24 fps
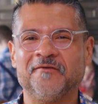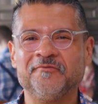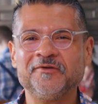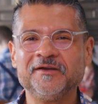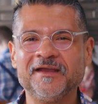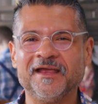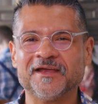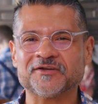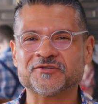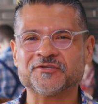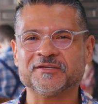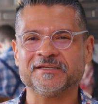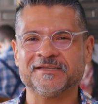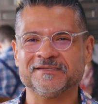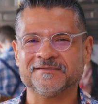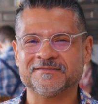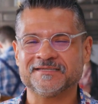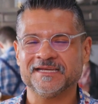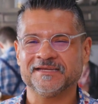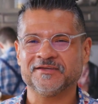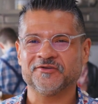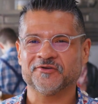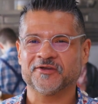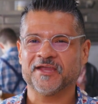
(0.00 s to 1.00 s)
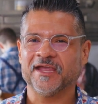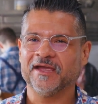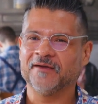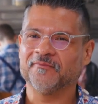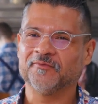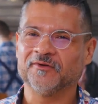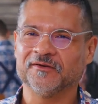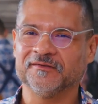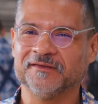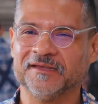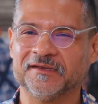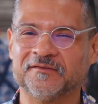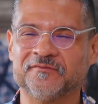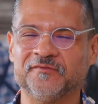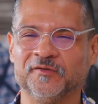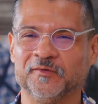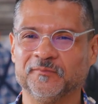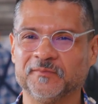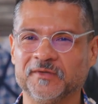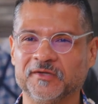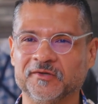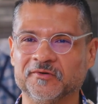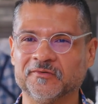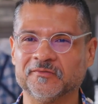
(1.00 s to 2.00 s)
I want to actually take your camera and like
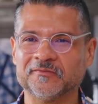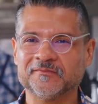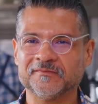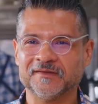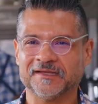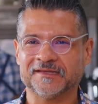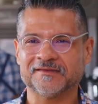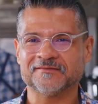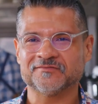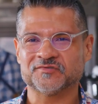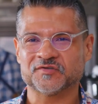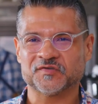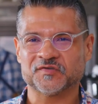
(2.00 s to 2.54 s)
film you, like